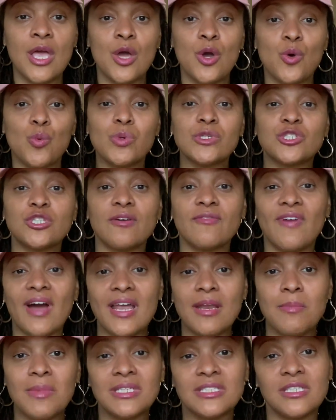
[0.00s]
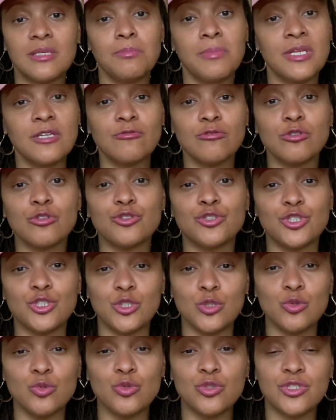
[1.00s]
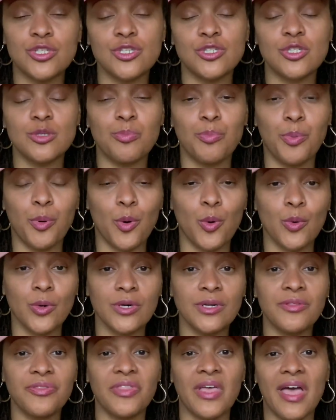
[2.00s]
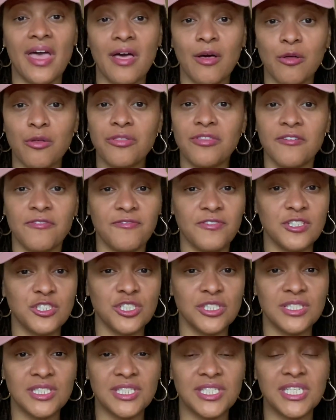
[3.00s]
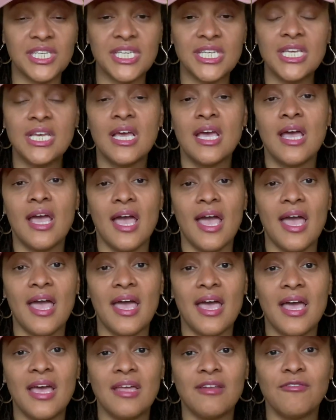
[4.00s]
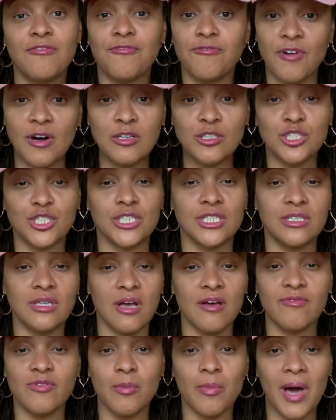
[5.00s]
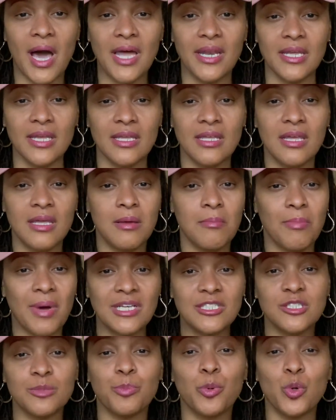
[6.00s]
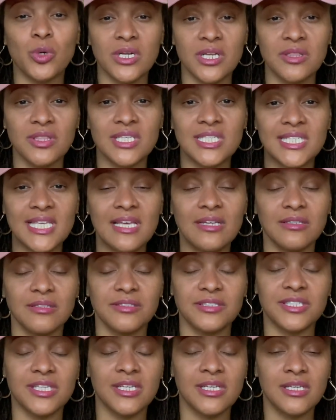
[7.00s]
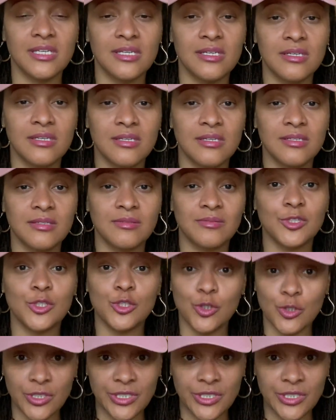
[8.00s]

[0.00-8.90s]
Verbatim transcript: Which are vitamins and minerals used to support the health, efficiency, and function of the body by supporting the cells, your